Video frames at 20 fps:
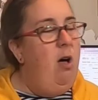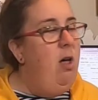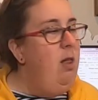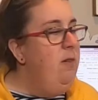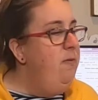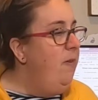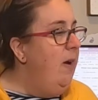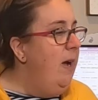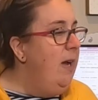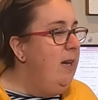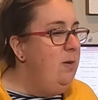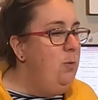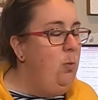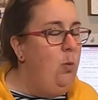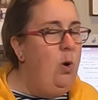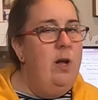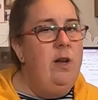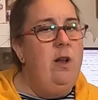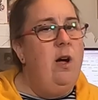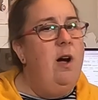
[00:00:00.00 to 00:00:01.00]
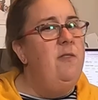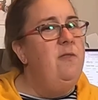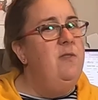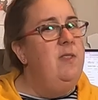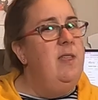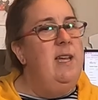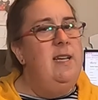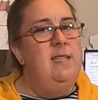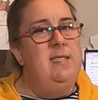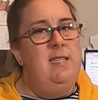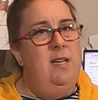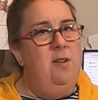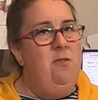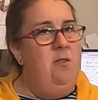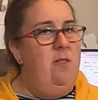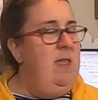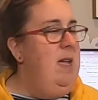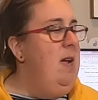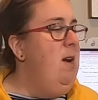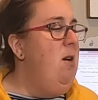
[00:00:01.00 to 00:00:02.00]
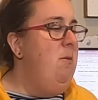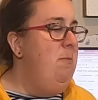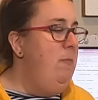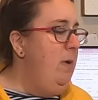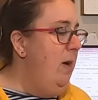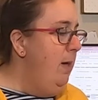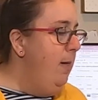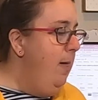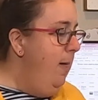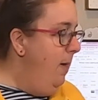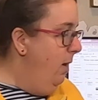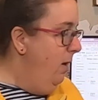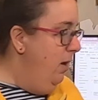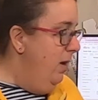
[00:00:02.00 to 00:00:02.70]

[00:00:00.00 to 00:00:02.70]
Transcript: I'll find one-off things here and there, but